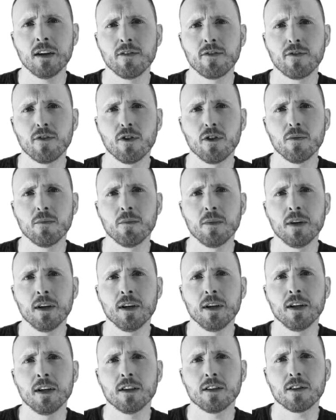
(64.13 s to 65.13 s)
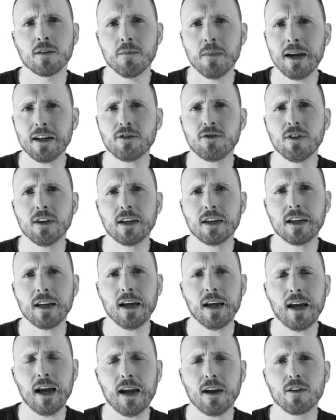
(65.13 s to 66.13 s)
from symmetric
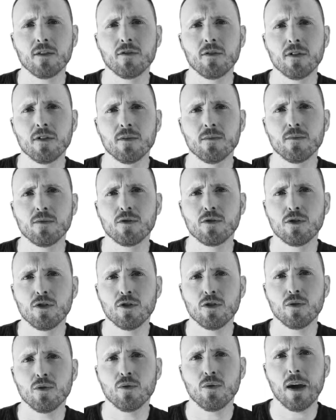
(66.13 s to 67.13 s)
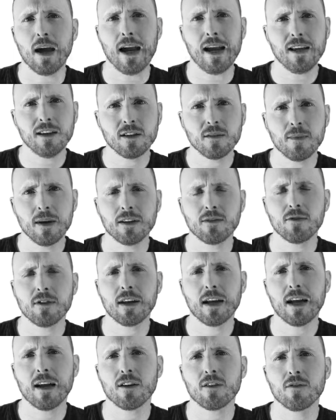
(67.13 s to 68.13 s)
algorithms to asymmetric
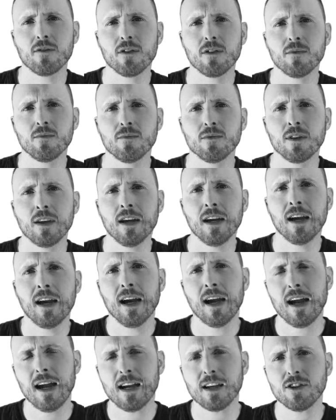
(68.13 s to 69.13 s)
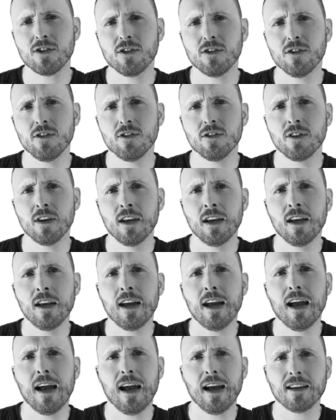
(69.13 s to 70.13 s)
algorithms, hashes,
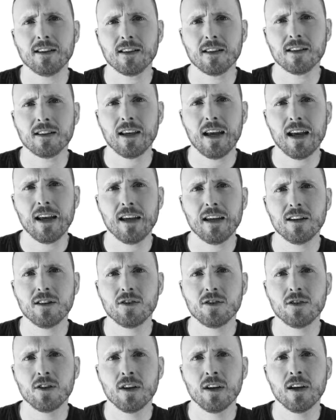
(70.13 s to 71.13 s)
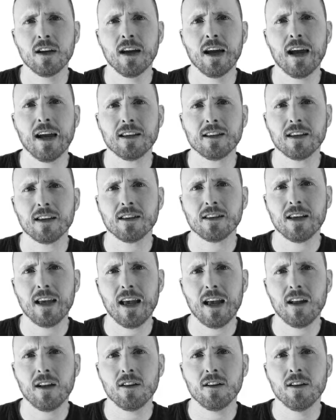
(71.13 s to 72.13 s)
SSH,
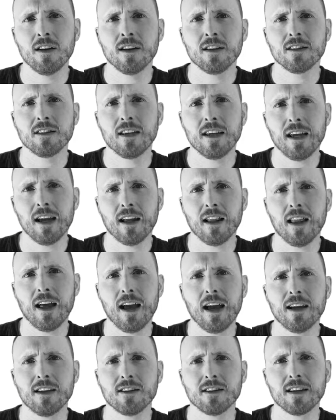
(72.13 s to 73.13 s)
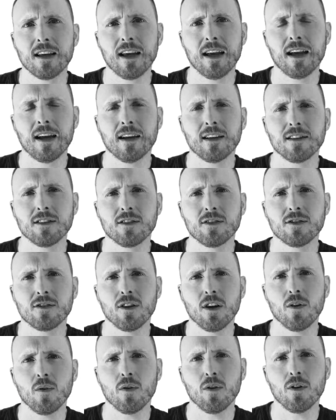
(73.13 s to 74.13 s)
SSL, TLS, and
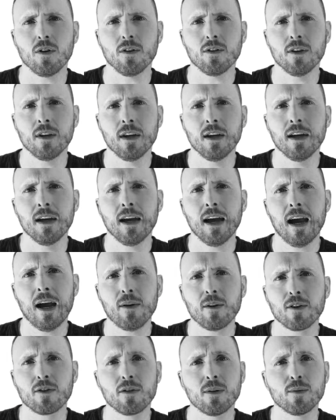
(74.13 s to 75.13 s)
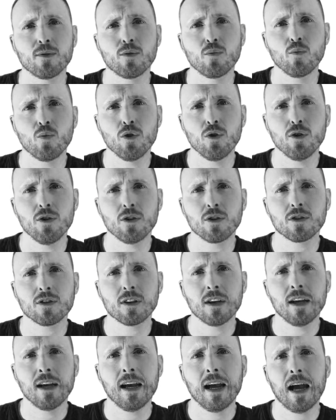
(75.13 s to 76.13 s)
so on. How encryption
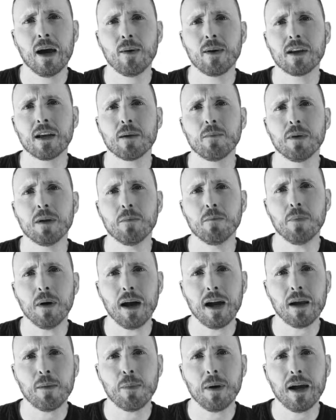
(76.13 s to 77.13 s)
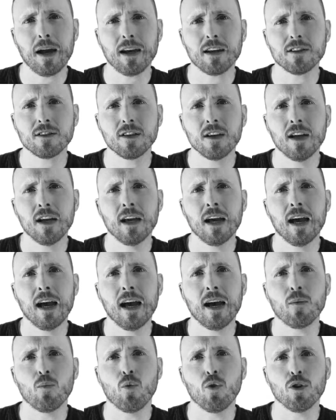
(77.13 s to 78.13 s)
works, how it can be bypassed,
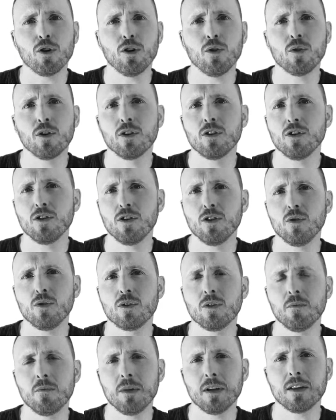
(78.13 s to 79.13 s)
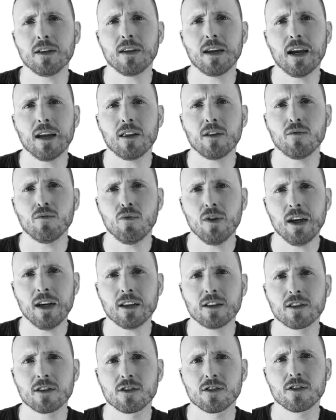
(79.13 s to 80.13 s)
and what you can do to mitigate the
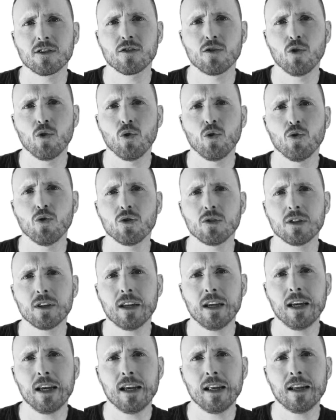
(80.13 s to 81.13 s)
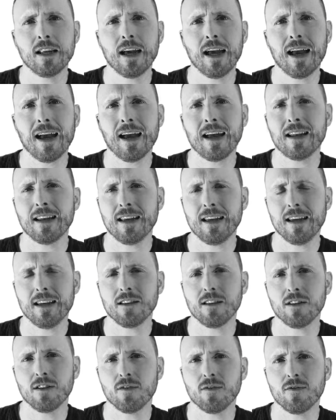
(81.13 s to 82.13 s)
risks, taught in an
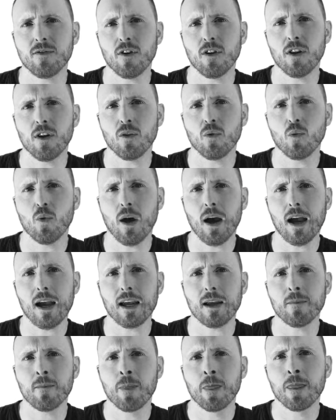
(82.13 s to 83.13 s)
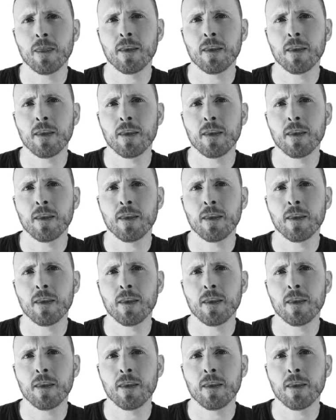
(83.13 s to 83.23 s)
easy to follow way.